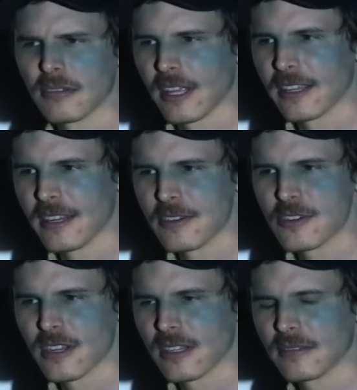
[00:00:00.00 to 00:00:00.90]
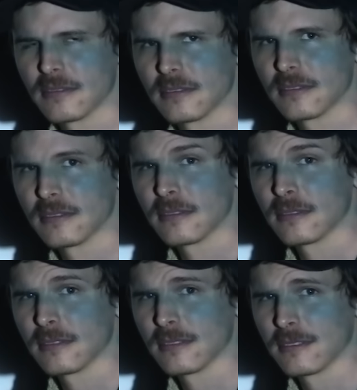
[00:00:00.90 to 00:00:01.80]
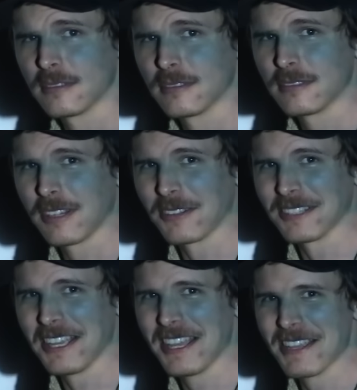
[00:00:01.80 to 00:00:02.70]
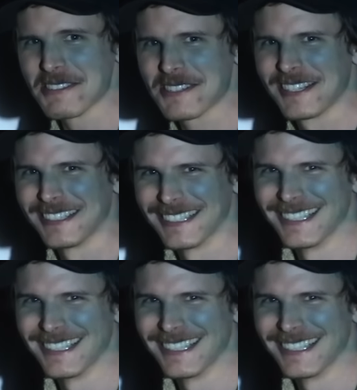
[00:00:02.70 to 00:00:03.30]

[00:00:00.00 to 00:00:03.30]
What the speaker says: don't like eating shit. Unless.